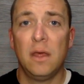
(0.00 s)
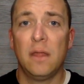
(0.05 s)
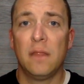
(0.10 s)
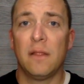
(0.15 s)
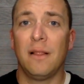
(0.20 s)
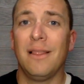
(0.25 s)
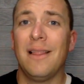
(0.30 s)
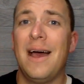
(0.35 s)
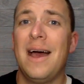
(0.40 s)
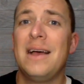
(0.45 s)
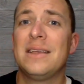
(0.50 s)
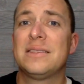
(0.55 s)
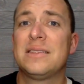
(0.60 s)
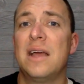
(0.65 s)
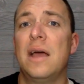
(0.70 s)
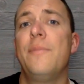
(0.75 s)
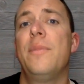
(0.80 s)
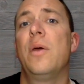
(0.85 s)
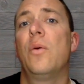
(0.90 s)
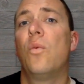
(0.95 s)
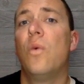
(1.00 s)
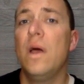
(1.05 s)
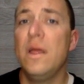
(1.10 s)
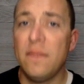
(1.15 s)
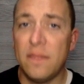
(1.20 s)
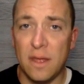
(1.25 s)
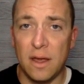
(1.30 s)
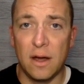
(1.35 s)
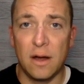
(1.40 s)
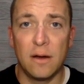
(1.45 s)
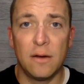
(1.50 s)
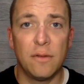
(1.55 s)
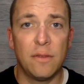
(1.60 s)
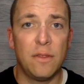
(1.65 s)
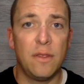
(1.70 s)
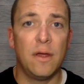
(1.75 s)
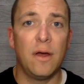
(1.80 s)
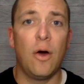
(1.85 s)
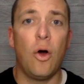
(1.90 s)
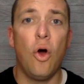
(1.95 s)
The last time they went there,
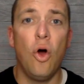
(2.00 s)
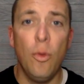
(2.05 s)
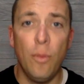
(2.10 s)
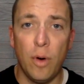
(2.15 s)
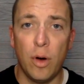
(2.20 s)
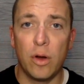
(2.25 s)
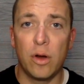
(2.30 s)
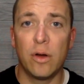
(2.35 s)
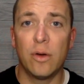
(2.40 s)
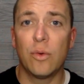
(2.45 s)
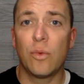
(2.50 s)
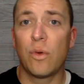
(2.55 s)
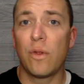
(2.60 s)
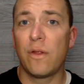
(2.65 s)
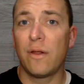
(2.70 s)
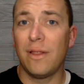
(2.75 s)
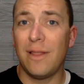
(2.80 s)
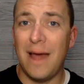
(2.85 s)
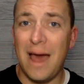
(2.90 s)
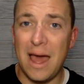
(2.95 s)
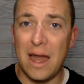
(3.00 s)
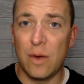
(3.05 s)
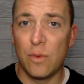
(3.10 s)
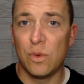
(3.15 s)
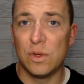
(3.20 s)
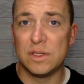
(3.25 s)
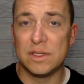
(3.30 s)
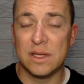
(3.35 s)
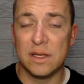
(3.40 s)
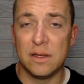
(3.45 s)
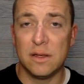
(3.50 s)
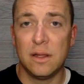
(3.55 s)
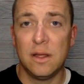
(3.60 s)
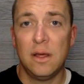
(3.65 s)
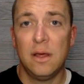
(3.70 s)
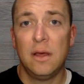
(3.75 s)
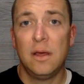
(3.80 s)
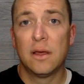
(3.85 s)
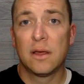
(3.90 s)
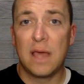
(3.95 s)
the homeowner, where the ladder was in,
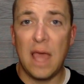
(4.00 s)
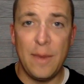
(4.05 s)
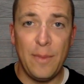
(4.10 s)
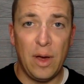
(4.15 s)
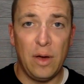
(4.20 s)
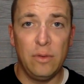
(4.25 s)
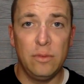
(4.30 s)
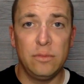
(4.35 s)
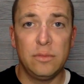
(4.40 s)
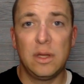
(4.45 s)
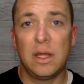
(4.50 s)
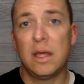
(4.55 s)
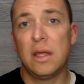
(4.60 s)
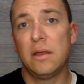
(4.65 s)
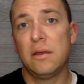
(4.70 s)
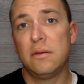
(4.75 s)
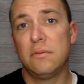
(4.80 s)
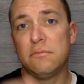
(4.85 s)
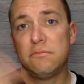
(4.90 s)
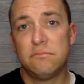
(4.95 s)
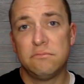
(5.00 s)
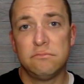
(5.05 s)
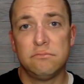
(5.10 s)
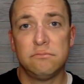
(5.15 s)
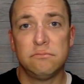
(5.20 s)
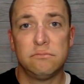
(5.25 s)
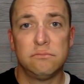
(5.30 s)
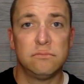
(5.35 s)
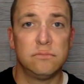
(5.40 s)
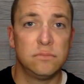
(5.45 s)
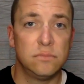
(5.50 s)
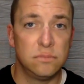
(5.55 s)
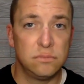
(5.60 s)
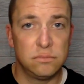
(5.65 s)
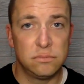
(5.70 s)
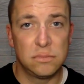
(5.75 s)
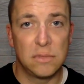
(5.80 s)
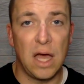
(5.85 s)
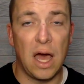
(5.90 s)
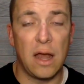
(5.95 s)
came out and
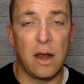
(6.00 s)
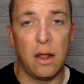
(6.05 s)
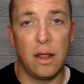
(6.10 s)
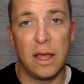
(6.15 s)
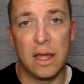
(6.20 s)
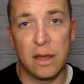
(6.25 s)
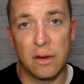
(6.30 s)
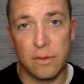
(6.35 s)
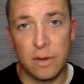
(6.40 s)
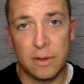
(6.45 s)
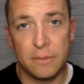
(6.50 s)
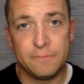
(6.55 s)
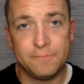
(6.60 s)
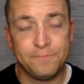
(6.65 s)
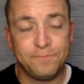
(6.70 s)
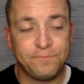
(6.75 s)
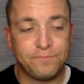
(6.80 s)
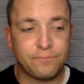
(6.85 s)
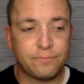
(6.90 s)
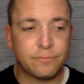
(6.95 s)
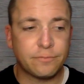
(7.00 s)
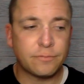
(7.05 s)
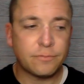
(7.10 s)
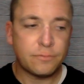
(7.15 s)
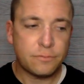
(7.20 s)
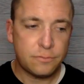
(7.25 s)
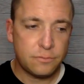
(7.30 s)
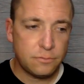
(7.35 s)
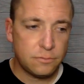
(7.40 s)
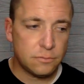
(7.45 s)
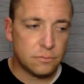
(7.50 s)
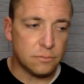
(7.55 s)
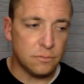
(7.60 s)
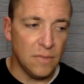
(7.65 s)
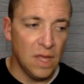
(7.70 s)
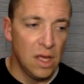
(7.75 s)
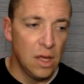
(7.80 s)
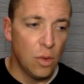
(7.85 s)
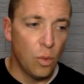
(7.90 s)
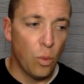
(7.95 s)
got all angry.
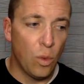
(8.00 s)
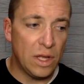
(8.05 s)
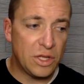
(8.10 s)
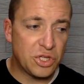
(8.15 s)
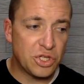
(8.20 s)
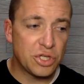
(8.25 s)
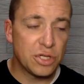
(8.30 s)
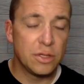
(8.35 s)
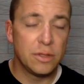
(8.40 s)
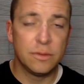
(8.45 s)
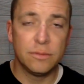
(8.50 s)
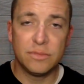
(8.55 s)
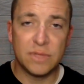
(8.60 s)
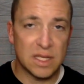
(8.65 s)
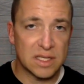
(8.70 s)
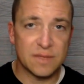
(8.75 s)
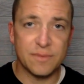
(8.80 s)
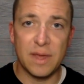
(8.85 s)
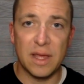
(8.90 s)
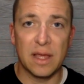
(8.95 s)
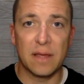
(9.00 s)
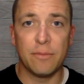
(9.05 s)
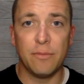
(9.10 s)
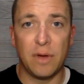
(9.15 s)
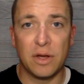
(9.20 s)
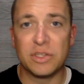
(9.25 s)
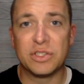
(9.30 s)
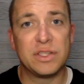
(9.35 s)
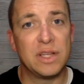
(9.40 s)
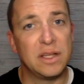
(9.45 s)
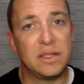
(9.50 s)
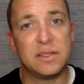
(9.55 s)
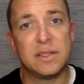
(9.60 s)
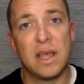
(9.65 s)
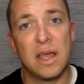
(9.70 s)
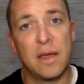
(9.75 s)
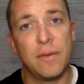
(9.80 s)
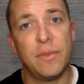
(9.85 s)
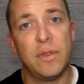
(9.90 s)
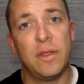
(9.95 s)
Which doesn't make much sense.
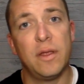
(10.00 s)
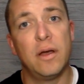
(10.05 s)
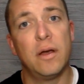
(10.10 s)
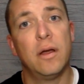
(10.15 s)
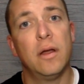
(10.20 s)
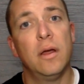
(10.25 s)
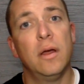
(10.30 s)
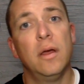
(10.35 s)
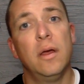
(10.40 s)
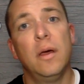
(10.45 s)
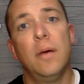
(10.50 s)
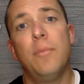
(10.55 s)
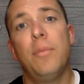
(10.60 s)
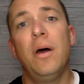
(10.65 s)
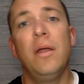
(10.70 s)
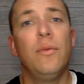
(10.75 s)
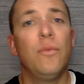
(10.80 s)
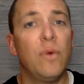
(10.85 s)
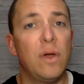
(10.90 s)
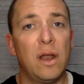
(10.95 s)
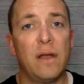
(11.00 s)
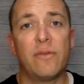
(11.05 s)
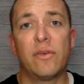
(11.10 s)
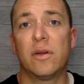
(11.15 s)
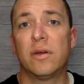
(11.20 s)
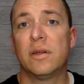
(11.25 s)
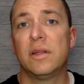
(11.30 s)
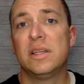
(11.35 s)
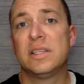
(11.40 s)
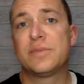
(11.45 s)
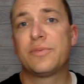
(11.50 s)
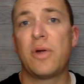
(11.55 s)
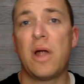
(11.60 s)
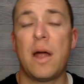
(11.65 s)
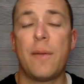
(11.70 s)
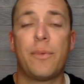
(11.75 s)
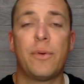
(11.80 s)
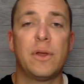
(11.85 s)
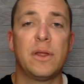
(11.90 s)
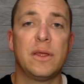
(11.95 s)
Hey, I'm in there. But whatever. His
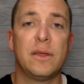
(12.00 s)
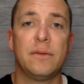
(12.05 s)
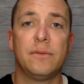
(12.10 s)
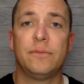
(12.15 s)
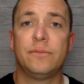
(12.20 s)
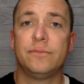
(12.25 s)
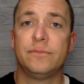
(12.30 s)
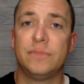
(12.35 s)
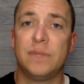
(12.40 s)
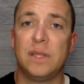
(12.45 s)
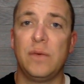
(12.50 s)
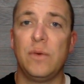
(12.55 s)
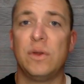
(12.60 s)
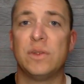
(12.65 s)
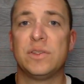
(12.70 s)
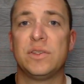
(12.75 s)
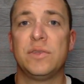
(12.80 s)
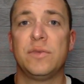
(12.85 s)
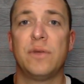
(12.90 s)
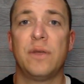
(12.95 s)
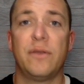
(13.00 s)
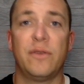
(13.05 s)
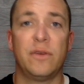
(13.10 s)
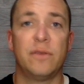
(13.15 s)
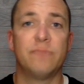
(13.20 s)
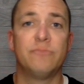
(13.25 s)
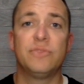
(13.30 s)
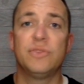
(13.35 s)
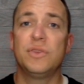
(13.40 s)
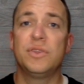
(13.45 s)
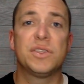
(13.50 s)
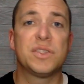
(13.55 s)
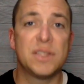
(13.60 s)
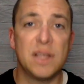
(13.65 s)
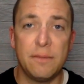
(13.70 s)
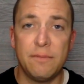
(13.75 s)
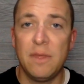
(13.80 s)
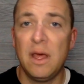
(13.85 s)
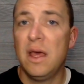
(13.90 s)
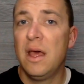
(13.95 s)
property, he wants to do whatever. So he just
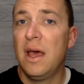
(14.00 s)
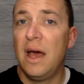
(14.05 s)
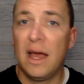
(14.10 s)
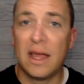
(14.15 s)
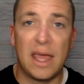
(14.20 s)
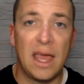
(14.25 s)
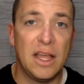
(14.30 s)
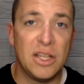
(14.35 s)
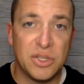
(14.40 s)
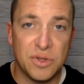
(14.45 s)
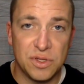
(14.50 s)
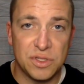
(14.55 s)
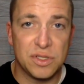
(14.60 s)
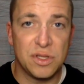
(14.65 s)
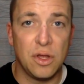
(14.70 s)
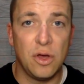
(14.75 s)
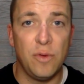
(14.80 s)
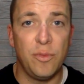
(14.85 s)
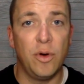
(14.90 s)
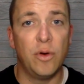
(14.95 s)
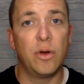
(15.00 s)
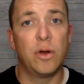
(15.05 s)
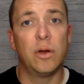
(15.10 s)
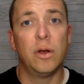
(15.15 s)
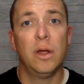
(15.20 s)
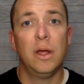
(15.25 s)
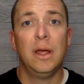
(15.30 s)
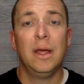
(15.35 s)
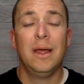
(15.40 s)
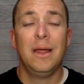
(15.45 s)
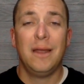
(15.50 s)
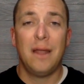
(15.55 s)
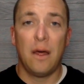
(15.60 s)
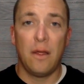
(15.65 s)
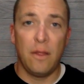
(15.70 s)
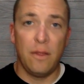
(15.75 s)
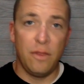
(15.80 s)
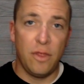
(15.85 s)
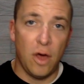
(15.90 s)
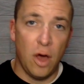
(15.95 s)
said, I can't do it to the homeowner.
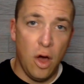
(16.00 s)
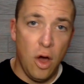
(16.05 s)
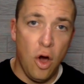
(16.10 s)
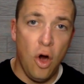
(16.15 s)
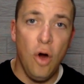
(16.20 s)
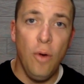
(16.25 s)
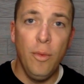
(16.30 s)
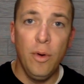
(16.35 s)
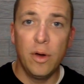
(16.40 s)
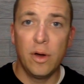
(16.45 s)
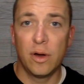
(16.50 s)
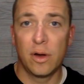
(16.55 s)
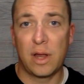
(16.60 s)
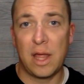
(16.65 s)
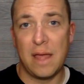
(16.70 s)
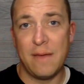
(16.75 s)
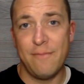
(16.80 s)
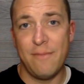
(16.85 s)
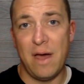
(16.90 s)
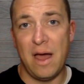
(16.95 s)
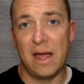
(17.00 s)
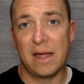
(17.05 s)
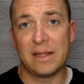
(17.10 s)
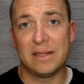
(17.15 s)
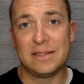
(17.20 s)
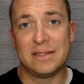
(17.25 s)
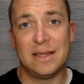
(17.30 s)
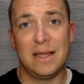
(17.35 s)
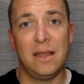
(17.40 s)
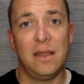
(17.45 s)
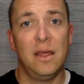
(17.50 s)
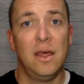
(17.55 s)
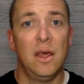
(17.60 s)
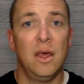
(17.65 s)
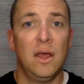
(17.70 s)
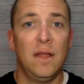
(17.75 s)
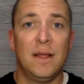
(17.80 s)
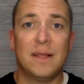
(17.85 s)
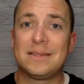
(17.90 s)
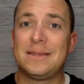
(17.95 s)
Now, the homeowner came back and said,
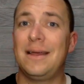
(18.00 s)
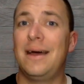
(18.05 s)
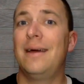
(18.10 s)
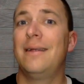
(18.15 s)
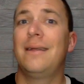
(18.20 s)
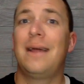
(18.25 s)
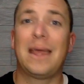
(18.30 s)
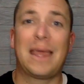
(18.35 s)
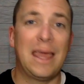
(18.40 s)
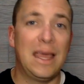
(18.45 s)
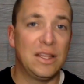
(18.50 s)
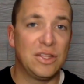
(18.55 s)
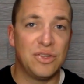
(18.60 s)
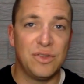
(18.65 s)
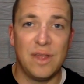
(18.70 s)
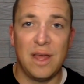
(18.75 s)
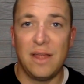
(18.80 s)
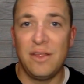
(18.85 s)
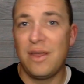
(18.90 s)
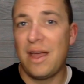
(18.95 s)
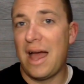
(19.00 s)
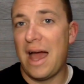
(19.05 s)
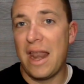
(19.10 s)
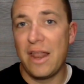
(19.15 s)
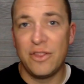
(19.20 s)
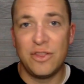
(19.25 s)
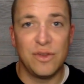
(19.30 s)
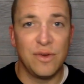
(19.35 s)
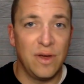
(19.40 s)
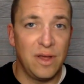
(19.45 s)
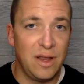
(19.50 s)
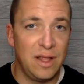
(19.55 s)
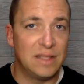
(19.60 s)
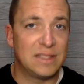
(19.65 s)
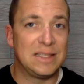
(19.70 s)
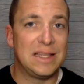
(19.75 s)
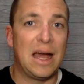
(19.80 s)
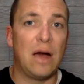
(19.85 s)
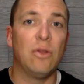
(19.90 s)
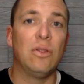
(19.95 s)
That's not, I can't do that. You got to do it.
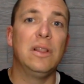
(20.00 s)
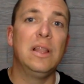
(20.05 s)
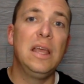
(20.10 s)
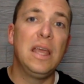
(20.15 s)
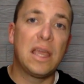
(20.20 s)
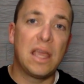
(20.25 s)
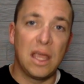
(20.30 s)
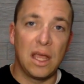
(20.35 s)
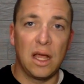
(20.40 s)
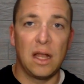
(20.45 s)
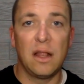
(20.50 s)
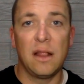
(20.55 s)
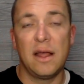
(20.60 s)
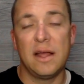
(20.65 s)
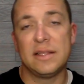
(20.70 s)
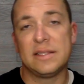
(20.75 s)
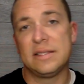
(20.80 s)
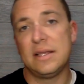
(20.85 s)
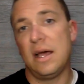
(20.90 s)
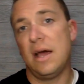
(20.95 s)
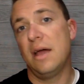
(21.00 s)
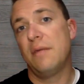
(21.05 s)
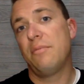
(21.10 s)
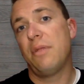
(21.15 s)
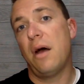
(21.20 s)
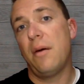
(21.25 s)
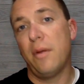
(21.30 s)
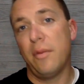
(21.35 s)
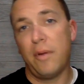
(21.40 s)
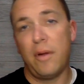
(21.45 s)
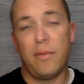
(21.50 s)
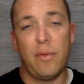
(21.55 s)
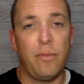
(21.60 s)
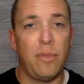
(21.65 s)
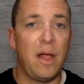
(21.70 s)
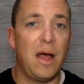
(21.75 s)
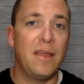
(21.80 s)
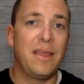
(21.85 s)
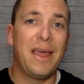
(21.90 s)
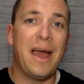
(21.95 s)
It's now leaking on that side, blah, blah, blah, blah,
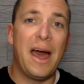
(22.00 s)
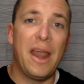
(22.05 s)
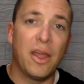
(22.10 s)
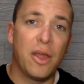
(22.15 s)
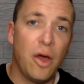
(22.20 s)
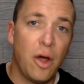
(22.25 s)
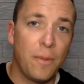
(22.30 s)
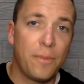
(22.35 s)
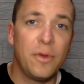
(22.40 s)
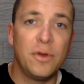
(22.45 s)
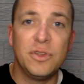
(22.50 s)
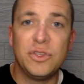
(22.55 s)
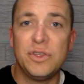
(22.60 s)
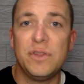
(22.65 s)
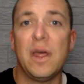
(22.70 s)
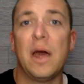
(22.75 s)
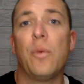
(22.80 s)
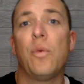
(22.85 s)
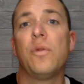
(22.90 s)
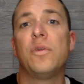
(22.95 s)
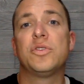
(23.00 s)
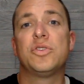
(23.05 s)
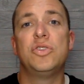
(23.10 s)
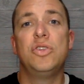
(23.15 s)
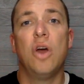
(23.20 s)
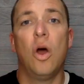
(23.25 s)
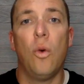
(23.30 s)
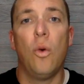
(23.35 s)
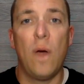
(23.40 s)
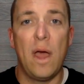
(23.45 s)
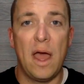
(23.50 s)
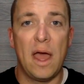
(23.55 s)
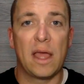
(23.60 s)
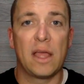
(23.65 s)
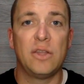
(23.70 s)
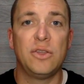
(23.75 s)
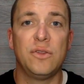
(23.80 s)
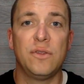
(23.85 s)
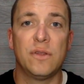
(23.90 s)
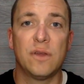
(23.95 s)
blah. You got to go up there and do that. Well, there's no way I
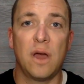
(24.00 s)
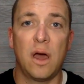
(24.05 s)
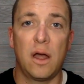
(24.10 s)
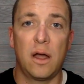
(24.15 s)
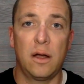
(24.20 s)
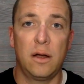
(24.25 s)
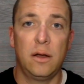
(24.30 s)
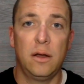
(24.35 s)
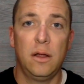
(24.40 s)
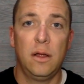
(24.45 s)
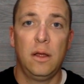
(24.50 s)
can do the gutter.